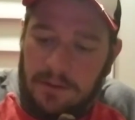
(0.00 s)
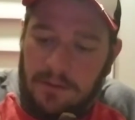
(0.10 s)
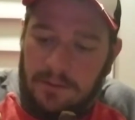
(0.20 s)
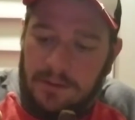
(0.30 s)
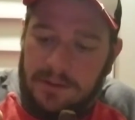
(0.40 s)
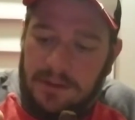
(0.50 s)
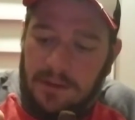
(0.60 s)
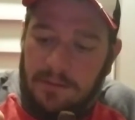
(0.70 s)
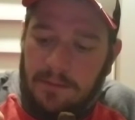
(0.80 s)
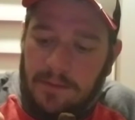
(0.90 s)
turn this
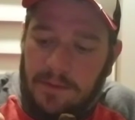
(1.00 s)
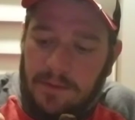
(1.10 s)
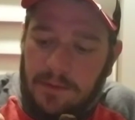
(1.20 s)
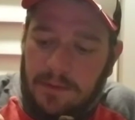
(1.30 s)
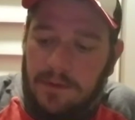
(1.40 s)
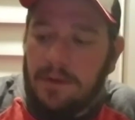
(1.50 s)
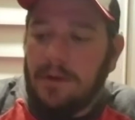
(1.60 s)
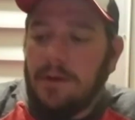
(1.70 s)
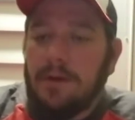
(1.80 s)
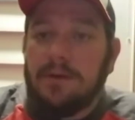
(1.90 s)
up.
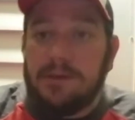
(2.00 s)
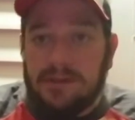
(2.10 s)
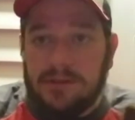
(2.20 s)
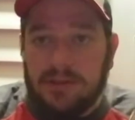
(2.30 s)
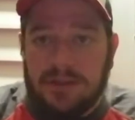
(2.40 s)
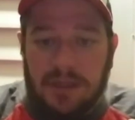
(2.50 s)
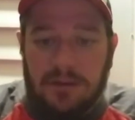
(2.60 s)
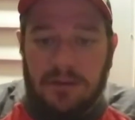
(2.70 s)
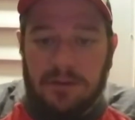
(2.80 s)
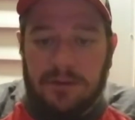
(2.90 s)
This is just a
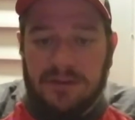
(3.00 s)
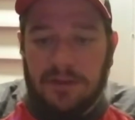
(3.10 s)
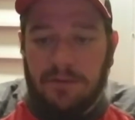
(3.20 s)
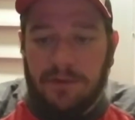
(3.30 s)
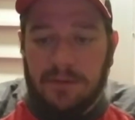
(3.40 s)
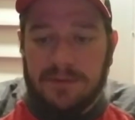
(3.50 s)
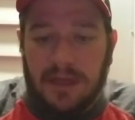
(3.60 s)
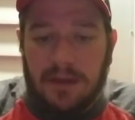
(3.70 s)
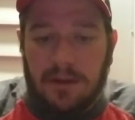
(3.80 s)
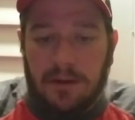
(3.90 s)
little single flame
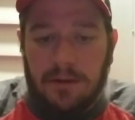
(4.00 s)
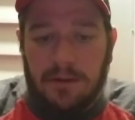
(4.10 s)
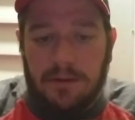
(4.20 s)
cigar,